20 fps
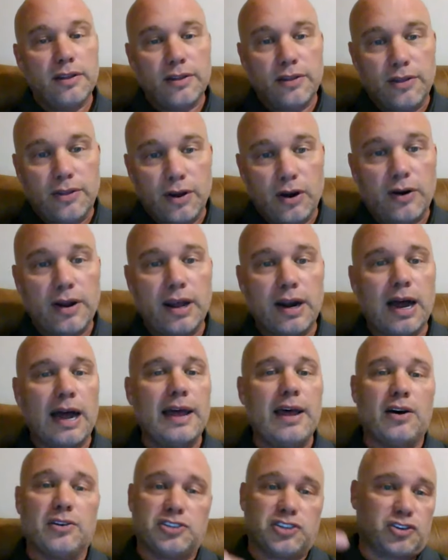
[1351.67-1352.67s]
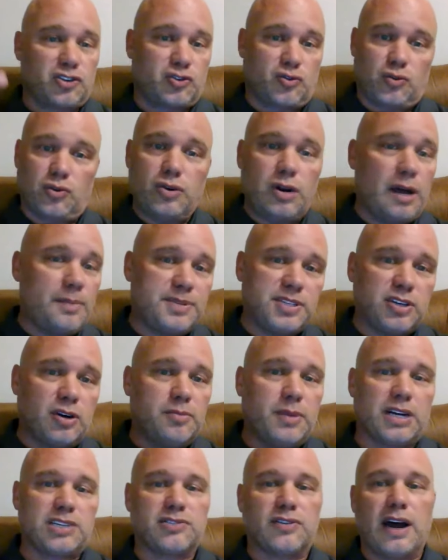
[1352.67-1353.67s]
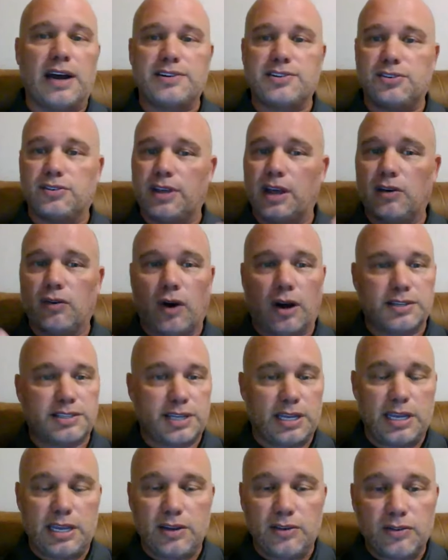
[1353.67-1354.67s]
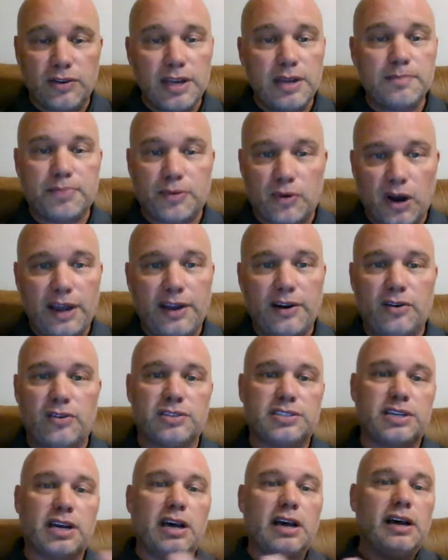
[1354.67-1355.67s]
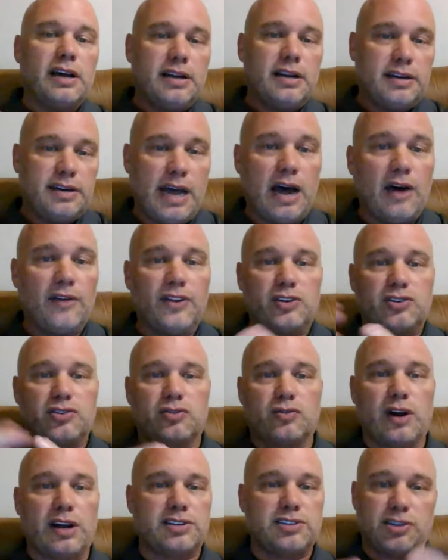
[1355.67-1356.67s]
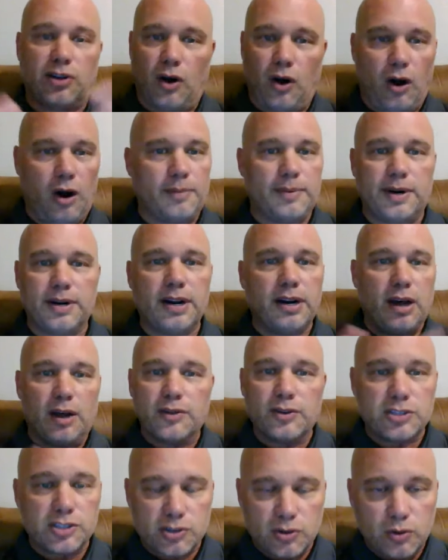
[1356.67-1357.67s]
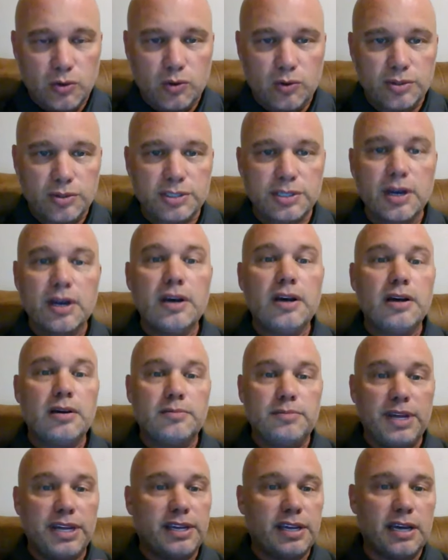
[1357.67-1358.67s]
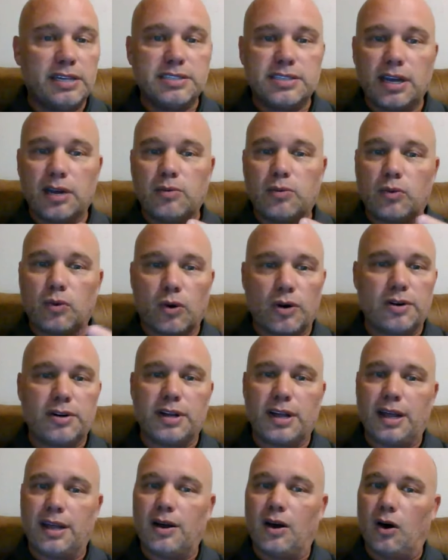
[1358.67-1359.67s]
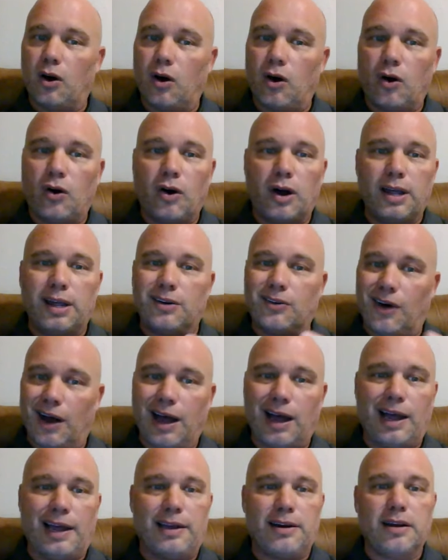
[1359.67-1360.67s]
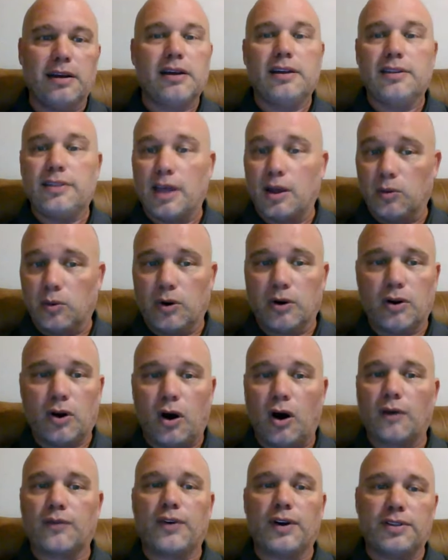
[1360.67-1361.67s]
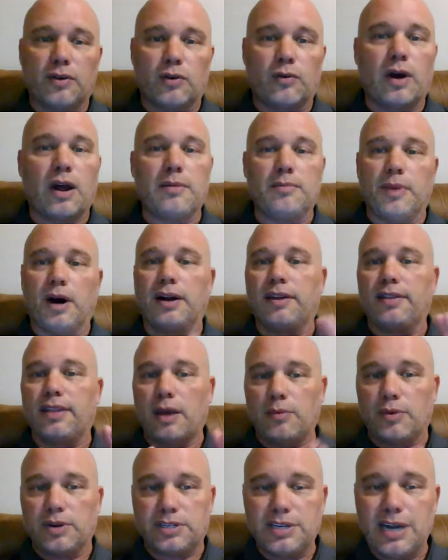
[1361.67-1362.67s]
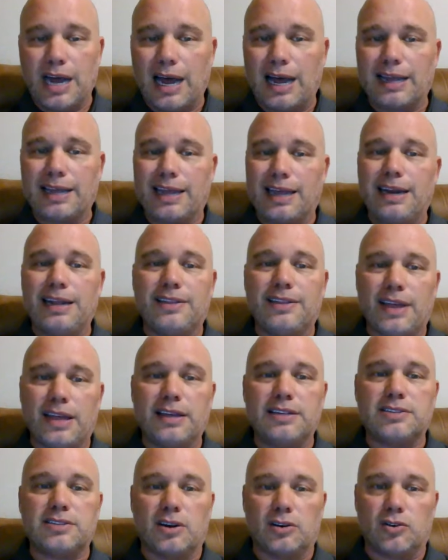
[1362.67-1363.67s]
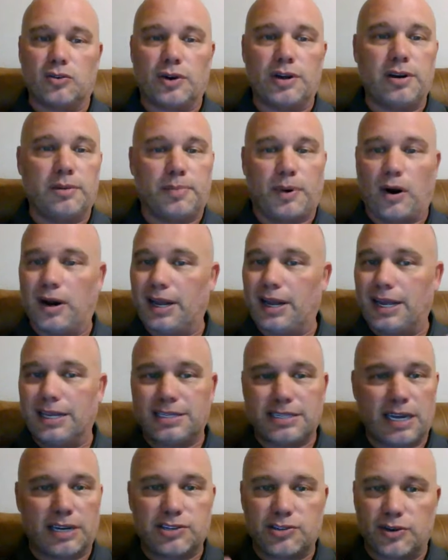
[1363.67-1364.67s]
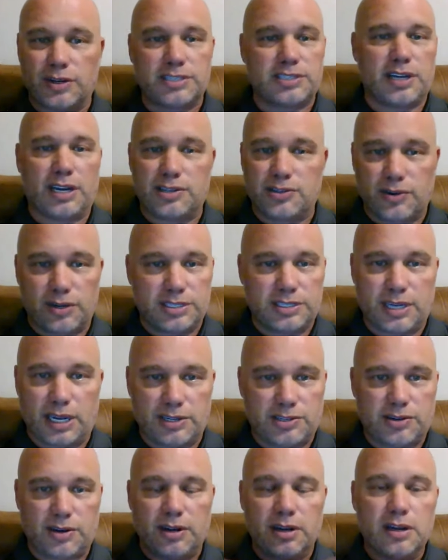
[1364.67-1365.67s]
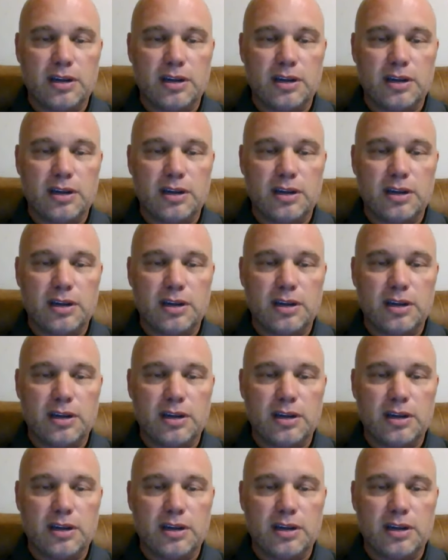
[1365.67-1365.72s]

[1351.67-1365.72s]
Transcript: Their NIL screwed up so much last year, they lost elite players down the stretch to Auburn and other schools because they weren't all in line. They weren't offering the right money. They were not getting things agreed upon, et cetera, et cetera, et cetera.